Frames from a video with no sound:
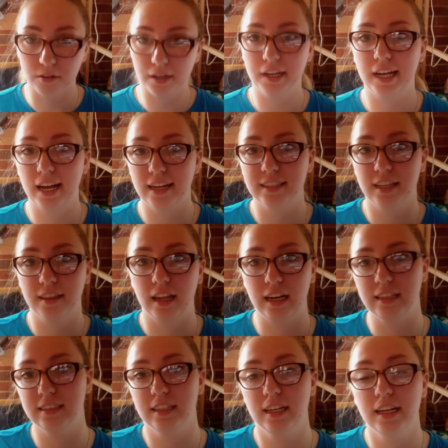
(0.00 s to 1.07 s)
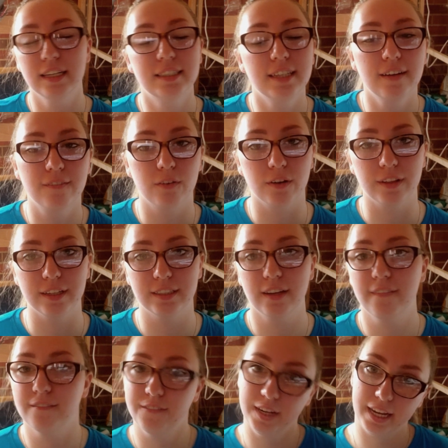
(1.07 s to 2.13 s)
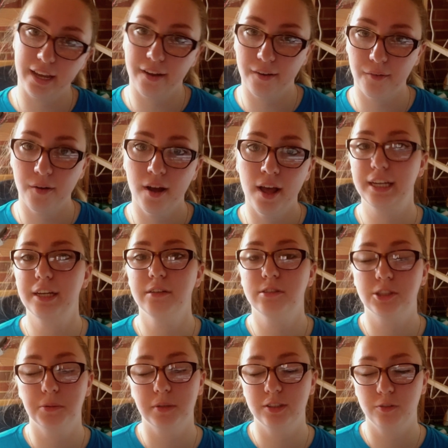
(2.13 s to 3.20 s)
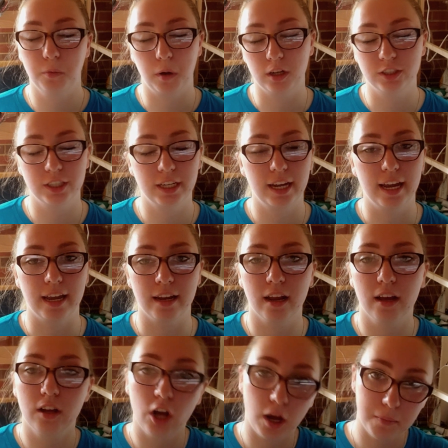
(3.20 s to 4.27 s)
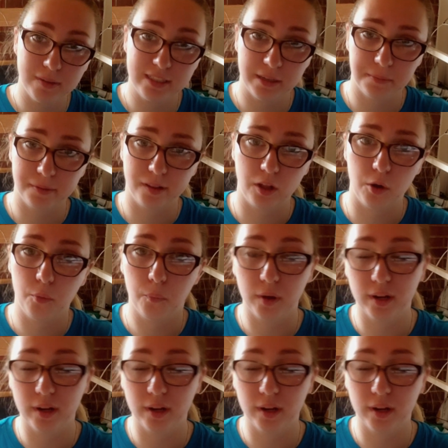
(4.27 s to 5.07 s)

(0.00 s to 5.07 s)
Alright guys, that is it for this video. Thank you so much for watching and comment down below